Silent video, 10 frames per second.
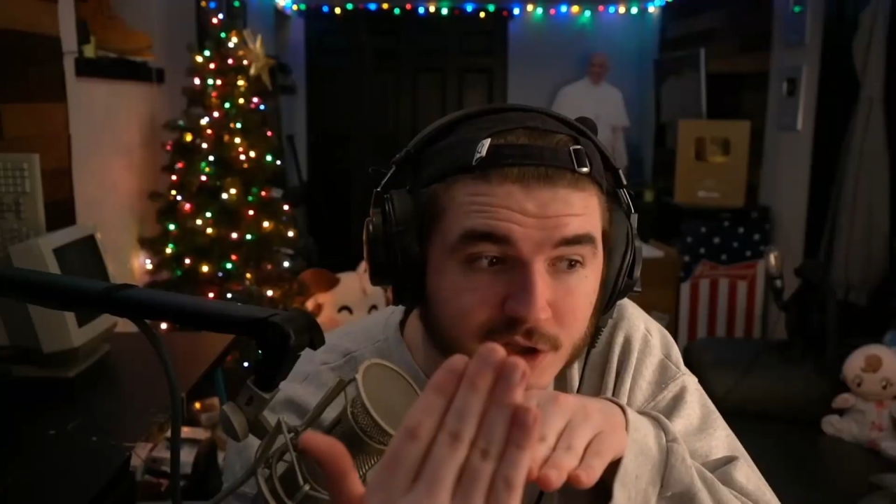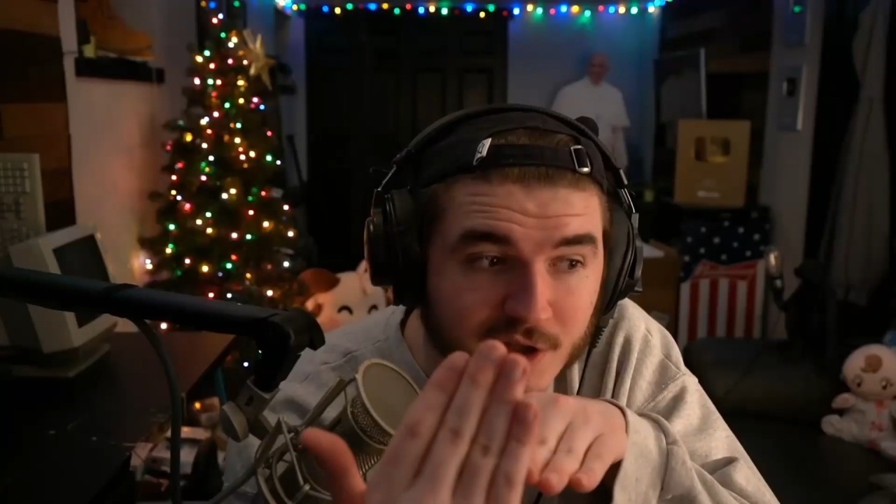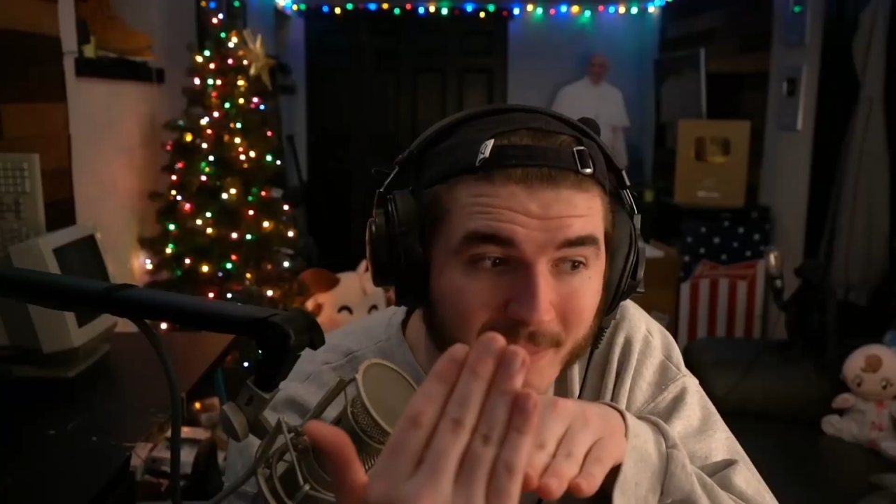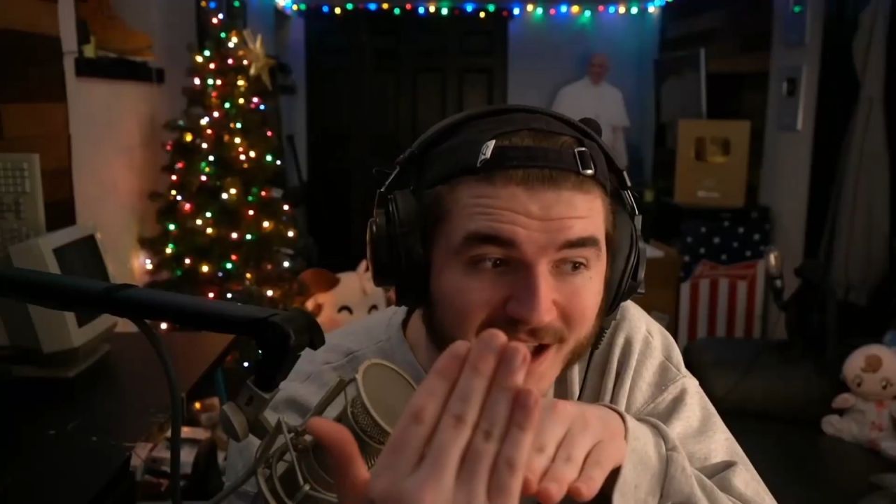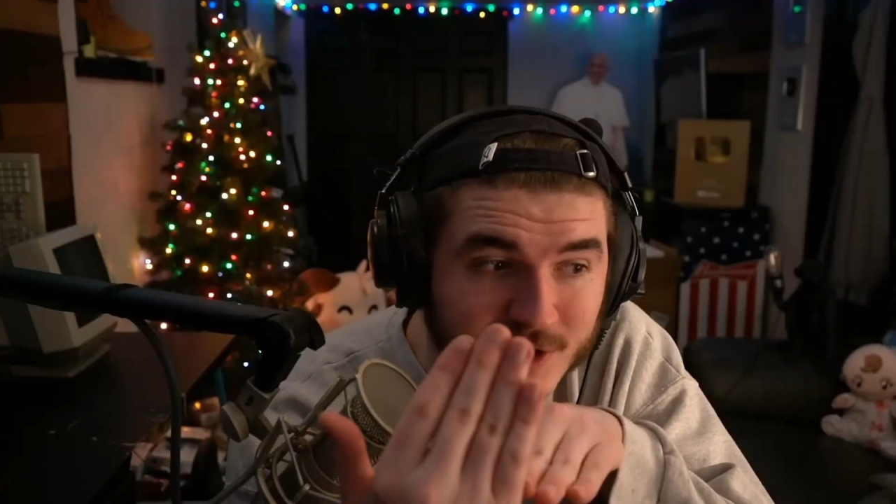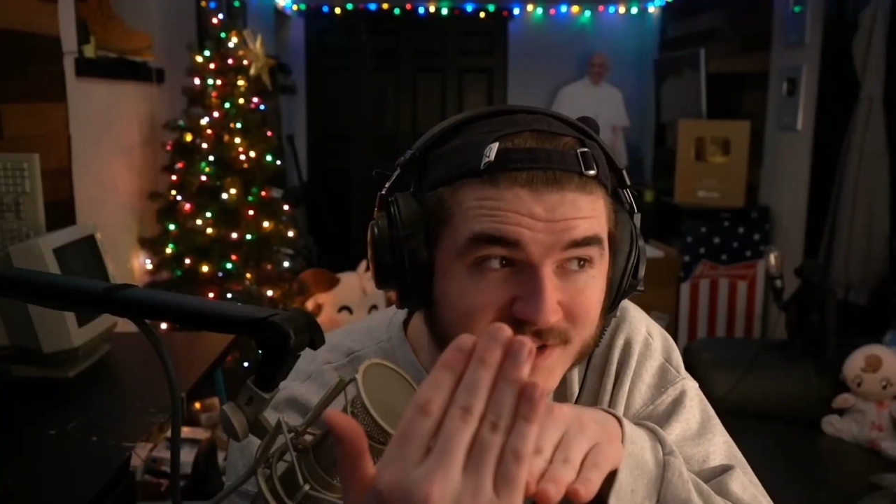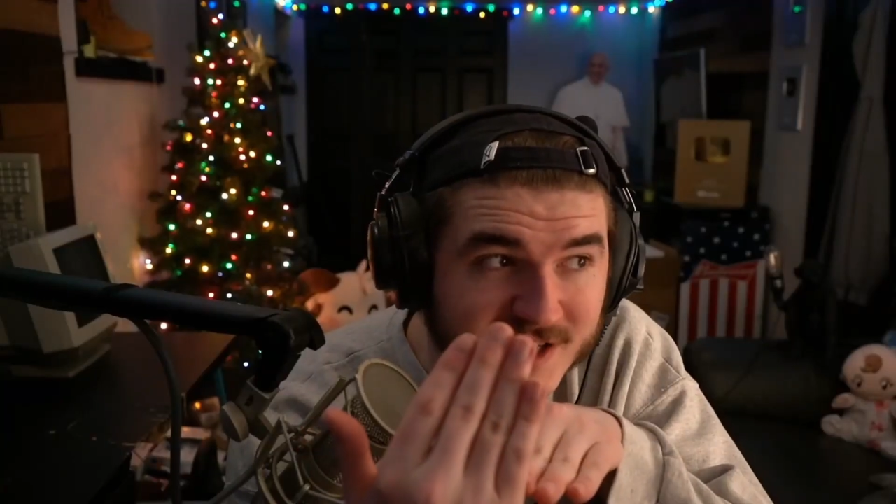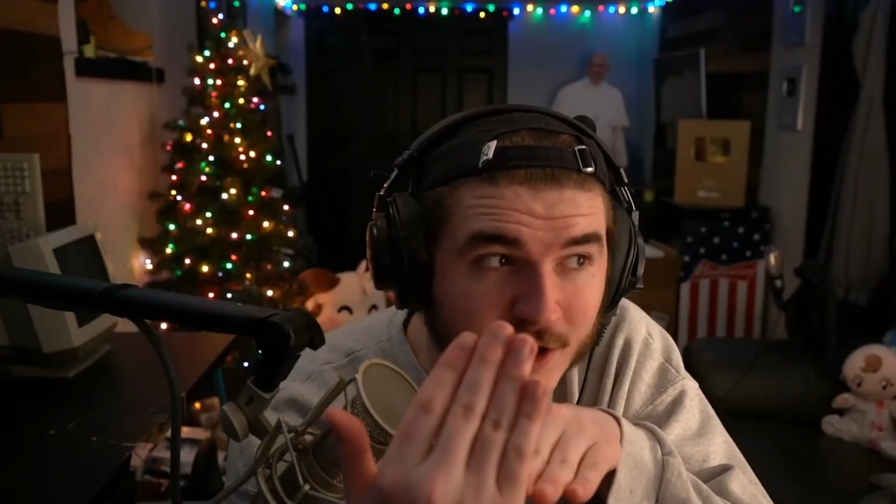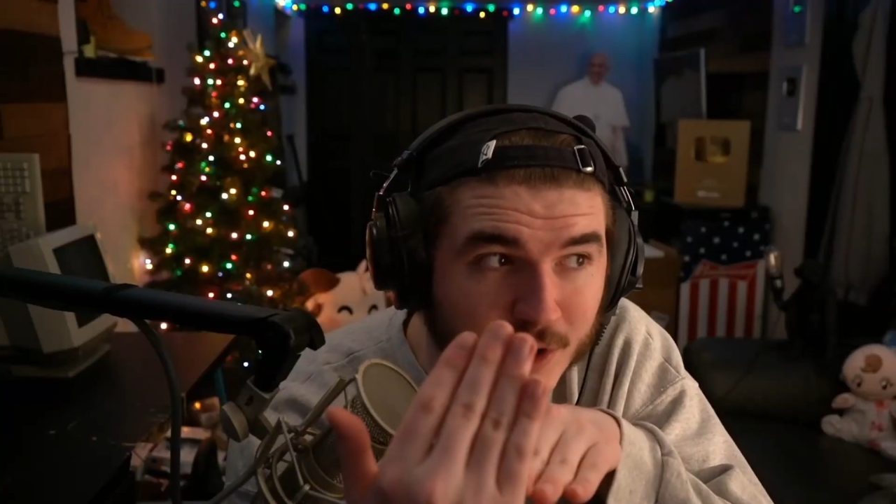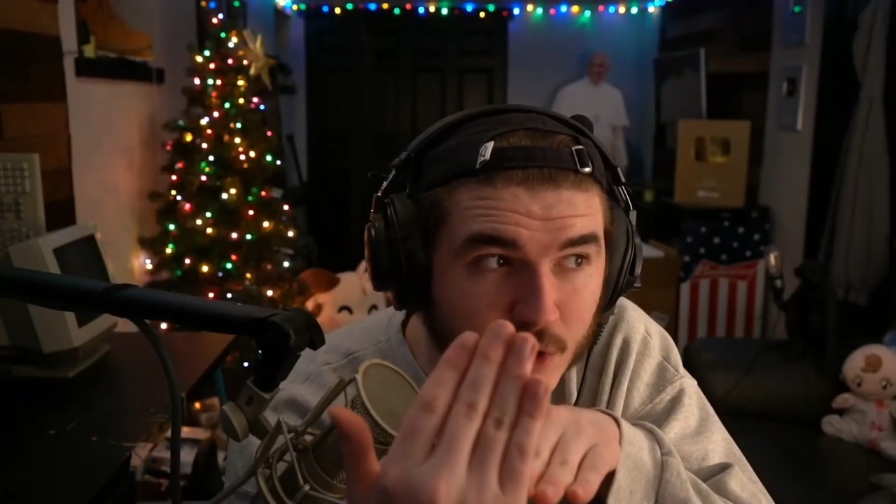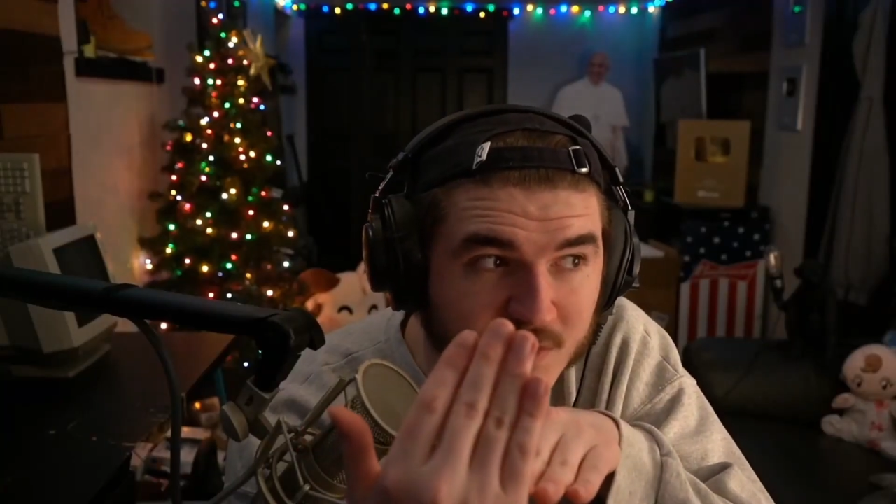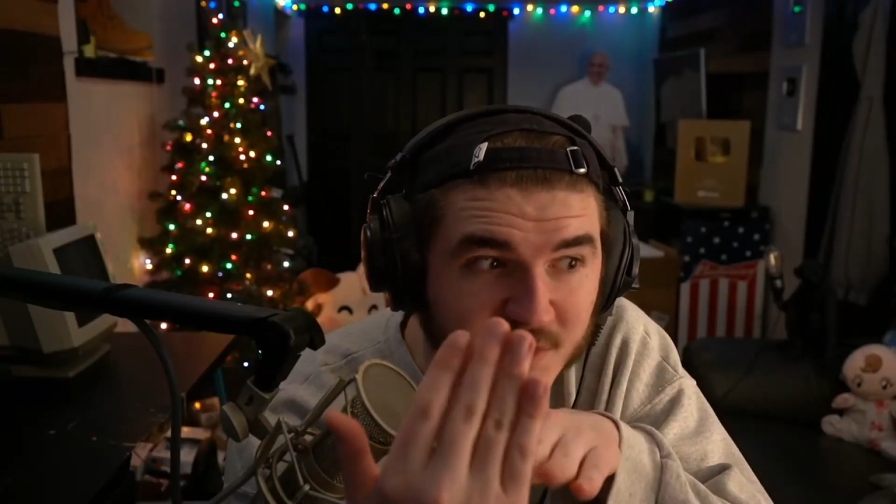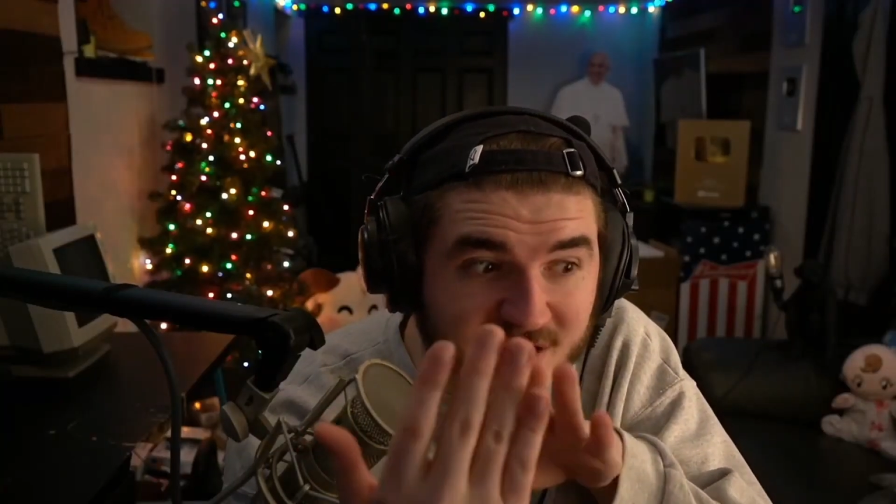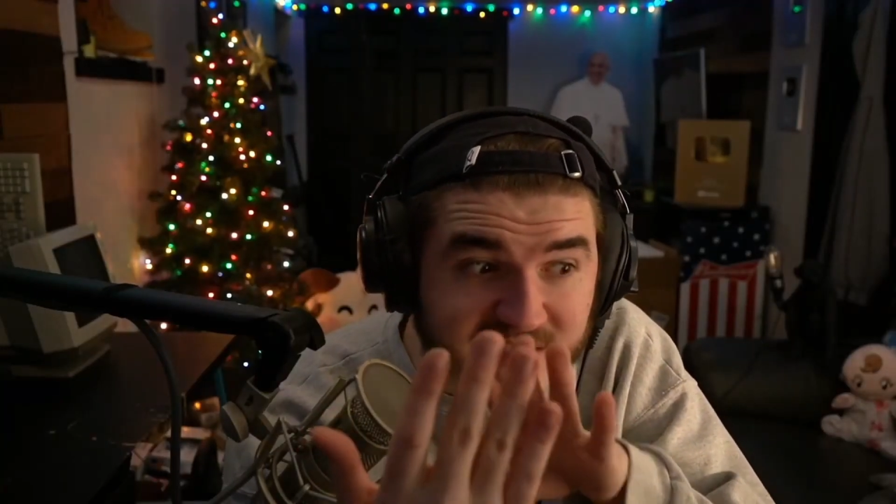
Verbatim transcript: The pigeons get close because